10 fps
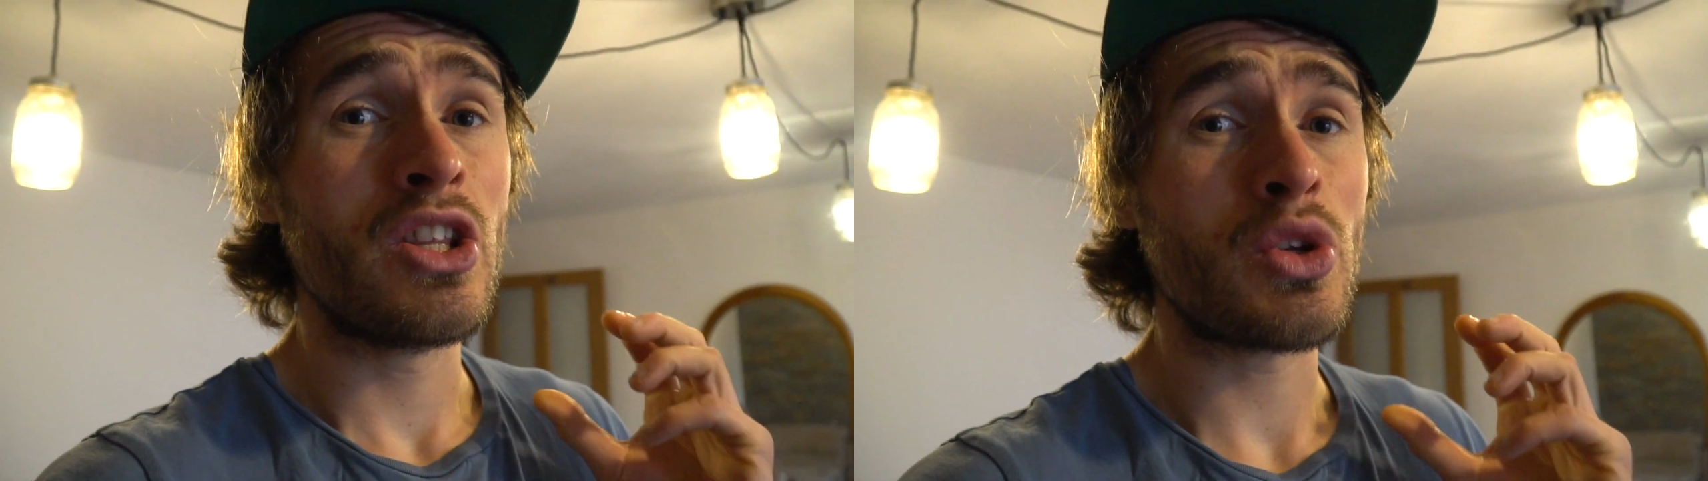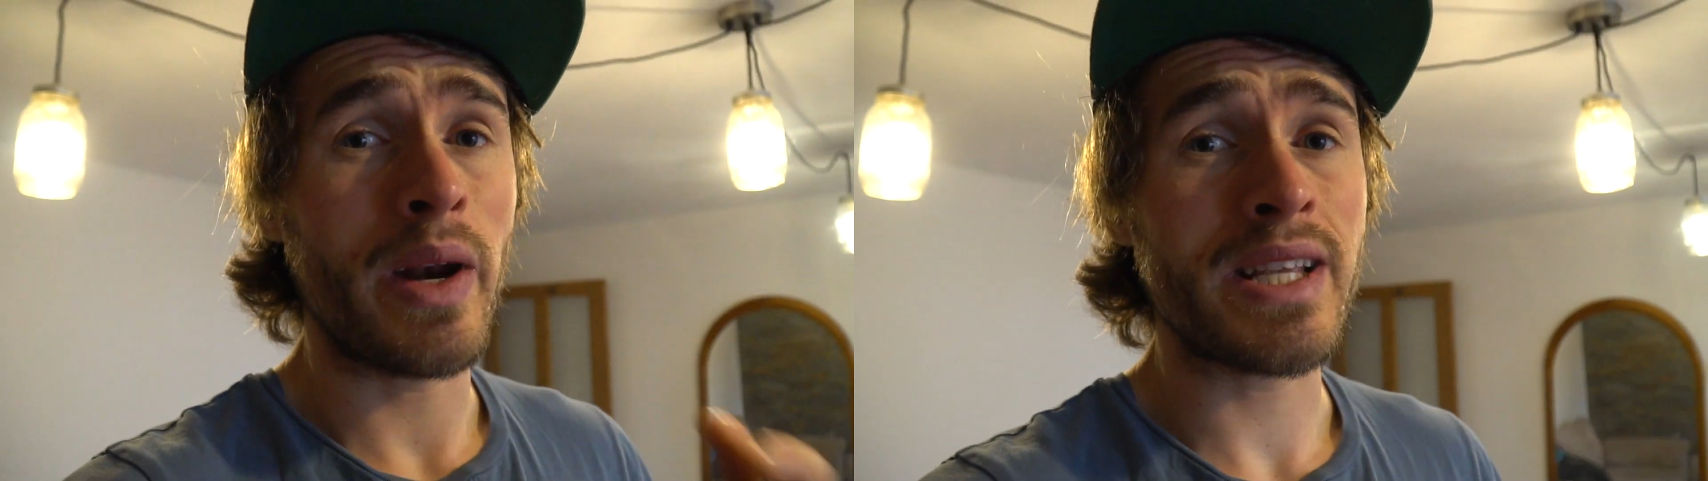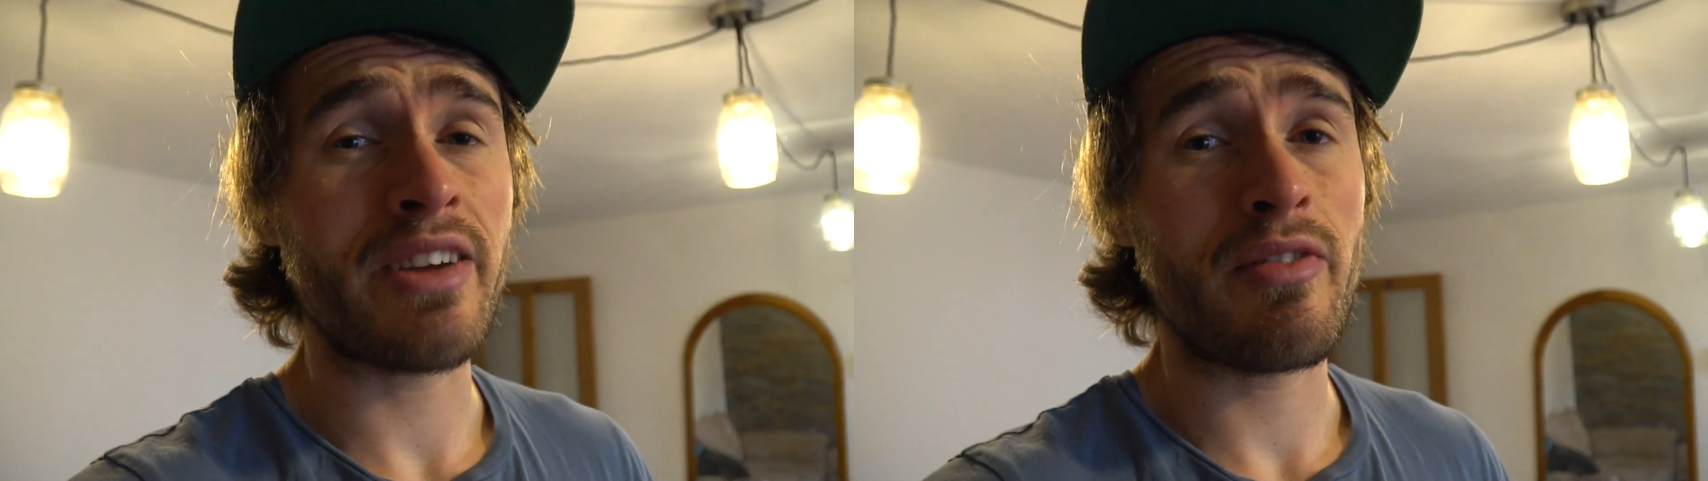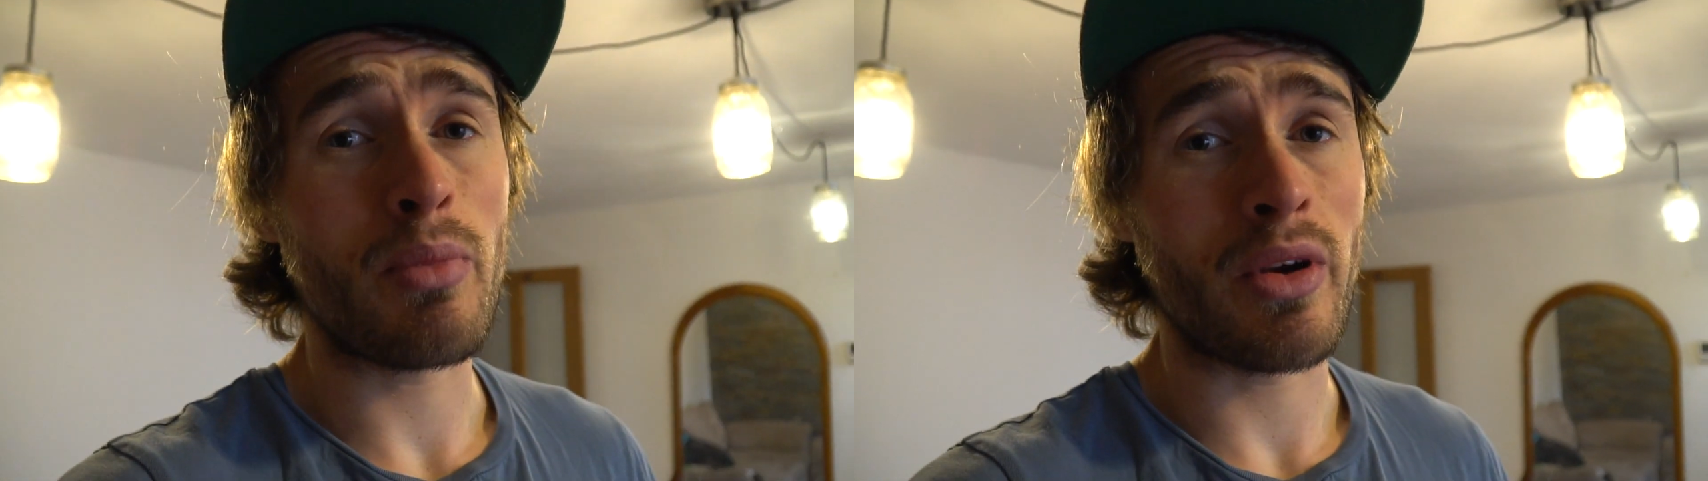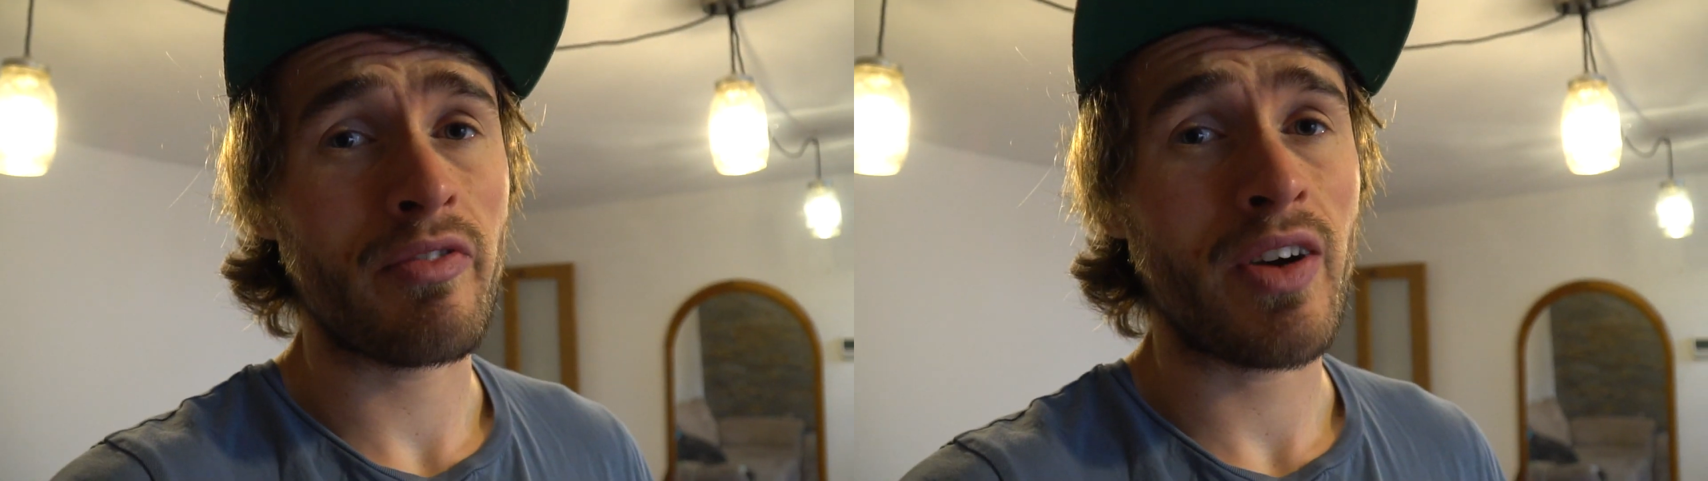
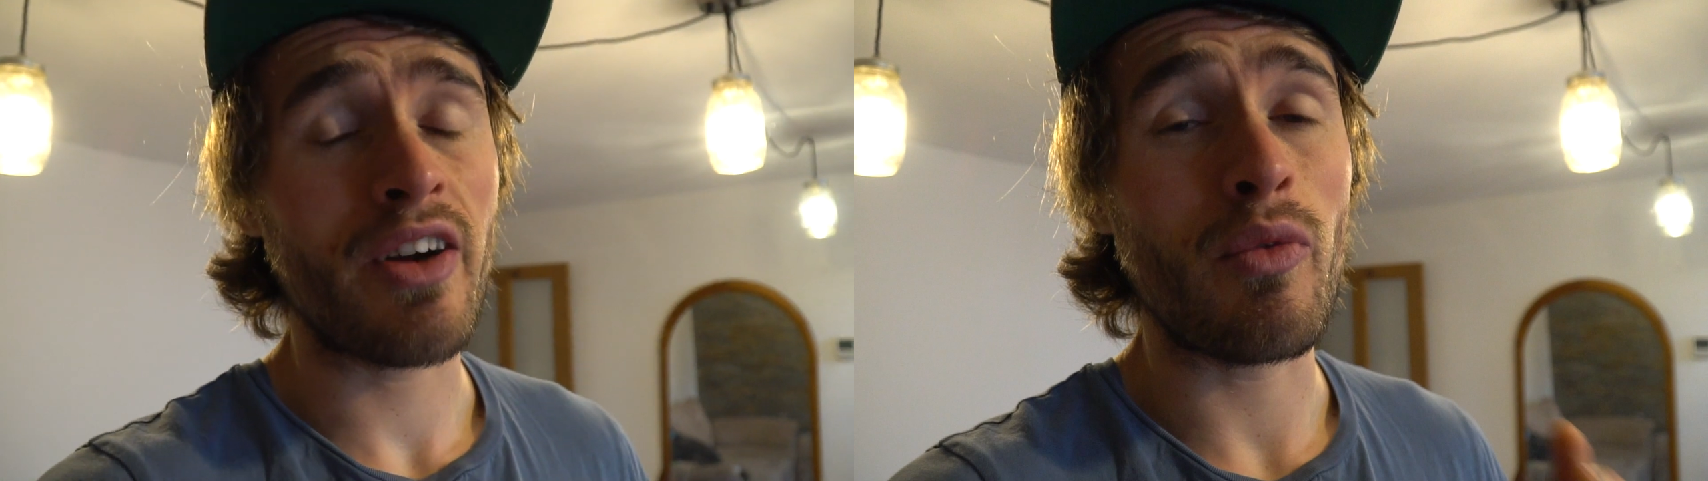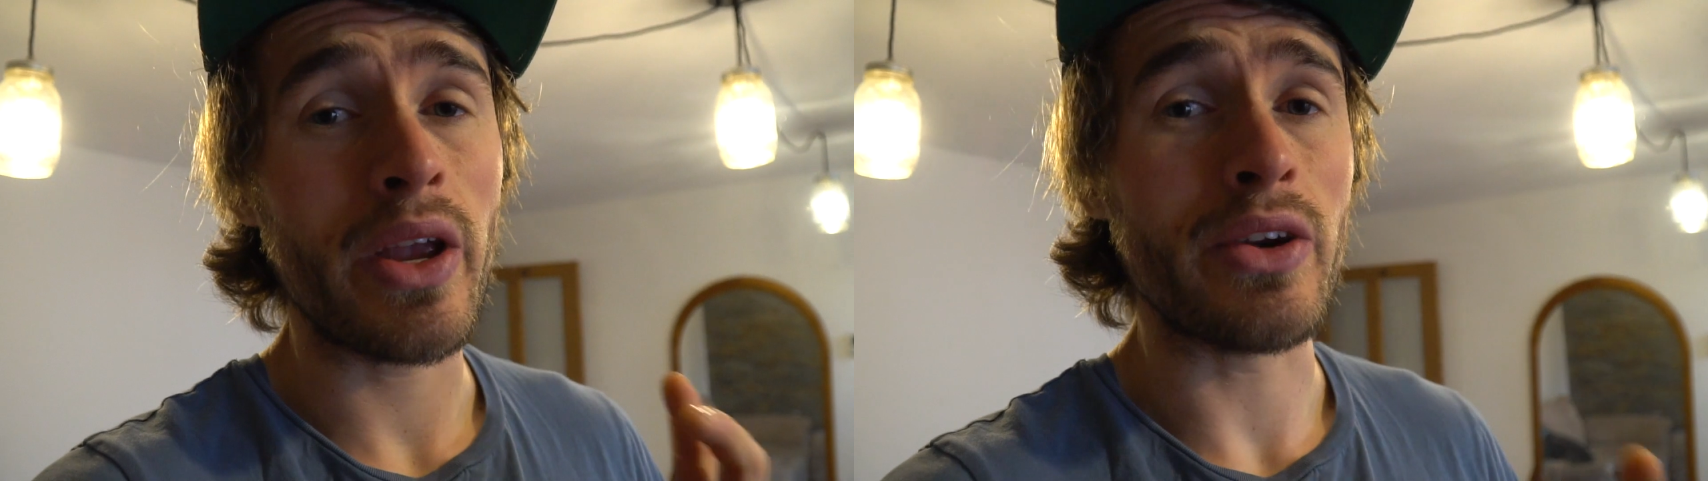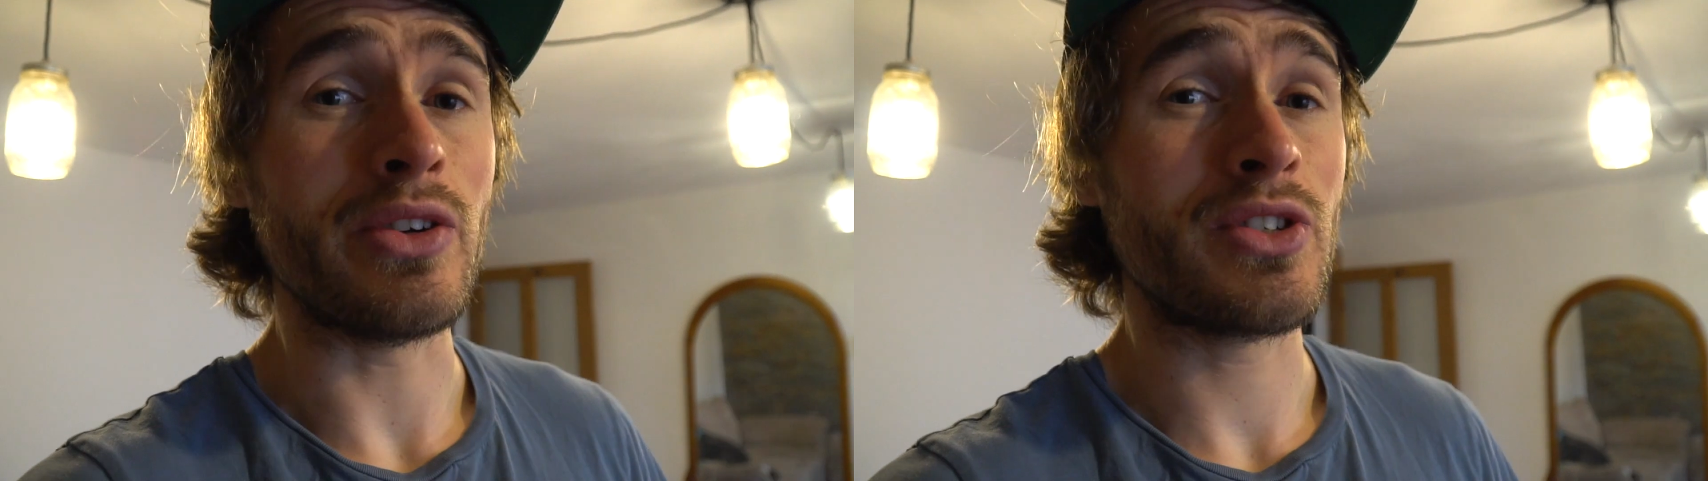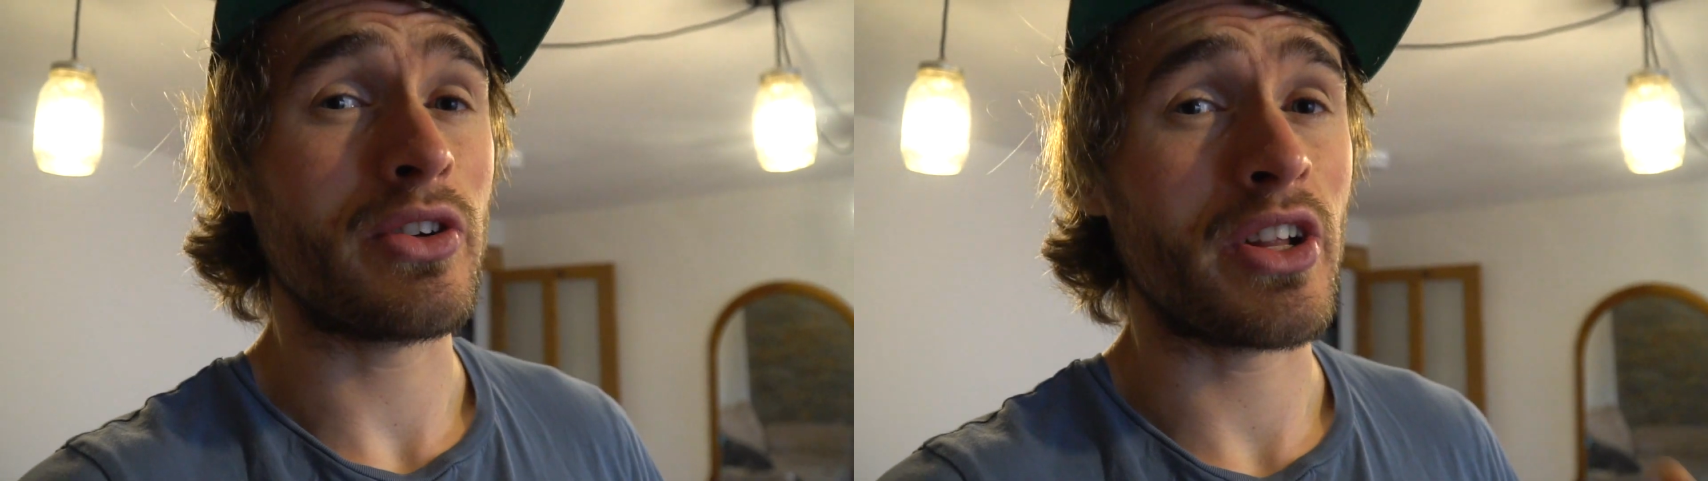27.5 wheels